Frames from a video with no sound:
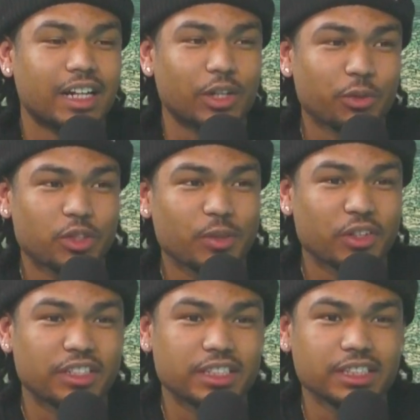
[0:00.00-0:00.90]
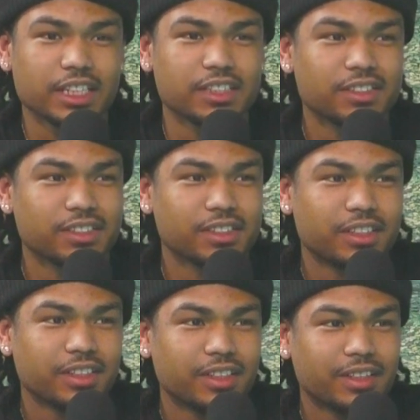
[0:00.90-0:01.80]
I do want to speak on the DJs.
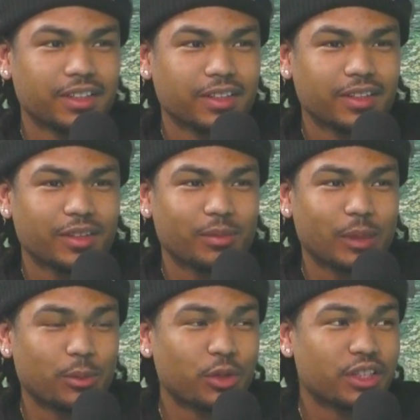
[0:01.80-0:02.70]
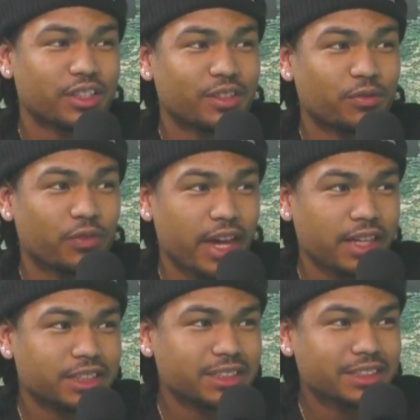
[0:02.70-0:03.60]
My boy
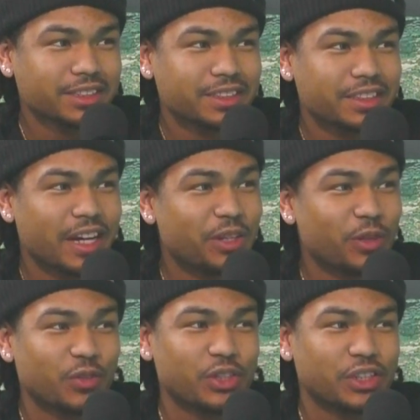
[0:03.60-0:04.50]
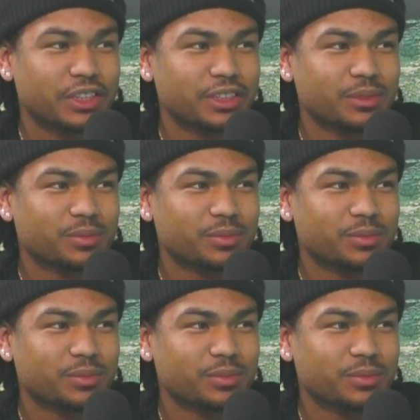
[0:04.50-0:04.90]
Vega, I don't know if you heard of him.